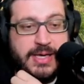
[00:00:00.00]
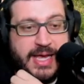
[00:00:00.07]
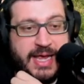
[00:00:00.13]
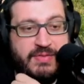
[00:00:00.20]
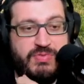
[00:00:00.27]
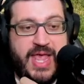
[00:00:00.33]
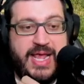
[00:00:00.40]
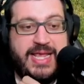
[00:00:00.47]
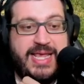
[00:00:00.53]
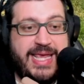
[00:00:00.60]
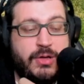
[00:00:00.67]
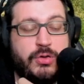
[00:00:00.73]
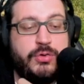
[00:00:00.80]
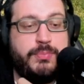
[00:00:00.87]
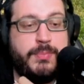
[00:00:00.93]
And they
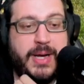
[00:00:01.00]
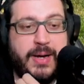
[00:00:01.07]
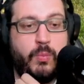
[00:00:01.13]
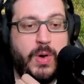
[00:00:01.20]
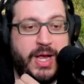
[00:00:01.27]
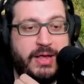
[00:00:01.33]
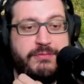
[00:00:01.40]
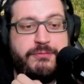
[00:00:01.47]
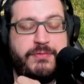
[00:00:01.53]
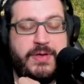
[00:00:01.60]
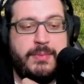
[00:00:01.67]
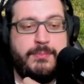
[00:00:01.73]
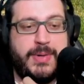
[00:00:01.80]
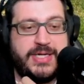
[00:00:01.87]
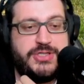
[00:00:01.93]
killed my wife
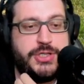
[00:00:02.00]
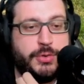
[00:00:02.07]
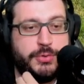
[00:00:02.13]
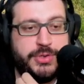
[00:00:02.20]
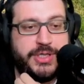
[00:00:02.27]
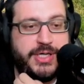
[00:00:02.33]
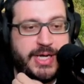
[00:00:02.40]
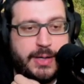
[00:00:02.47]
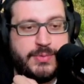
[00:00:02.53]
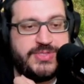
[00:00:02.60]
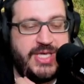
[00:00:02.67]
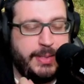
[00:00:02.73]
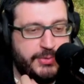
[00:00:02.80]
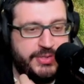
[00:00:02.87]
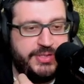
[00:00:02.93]
and my children, and I was
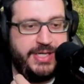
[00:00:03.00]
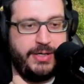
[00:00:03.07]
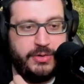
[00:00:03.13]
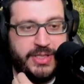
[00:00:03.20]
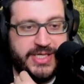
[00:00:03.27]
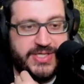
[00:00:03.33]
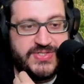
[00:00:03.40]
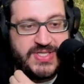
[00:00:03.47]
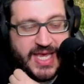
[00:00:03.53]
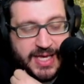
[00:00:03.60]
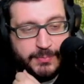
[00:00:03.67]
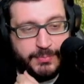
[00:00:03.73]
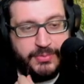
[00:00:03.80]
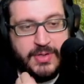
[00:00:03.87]
able to narrowly escape.